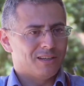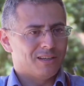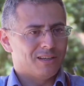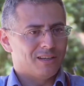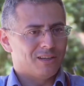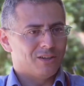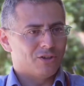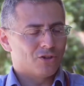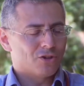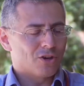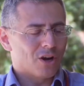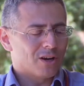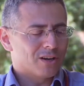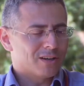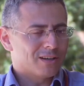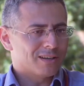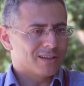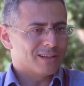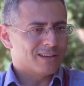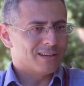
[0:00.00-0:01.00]
in shock
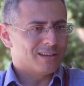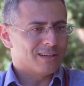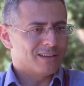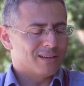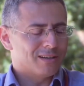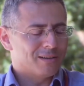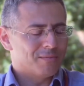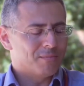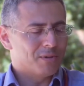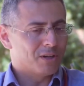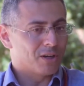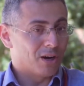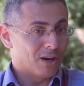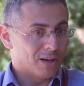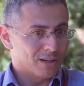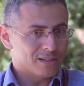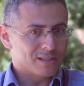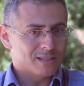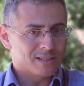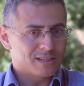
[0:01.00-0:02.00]

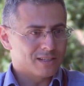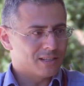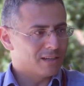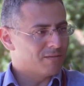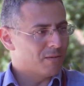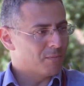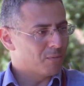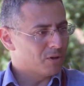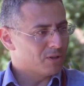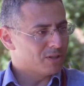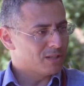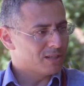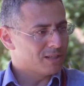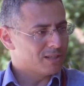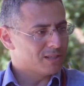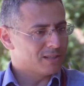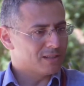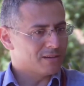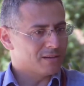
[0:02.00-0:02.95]
because cystic fibrosis is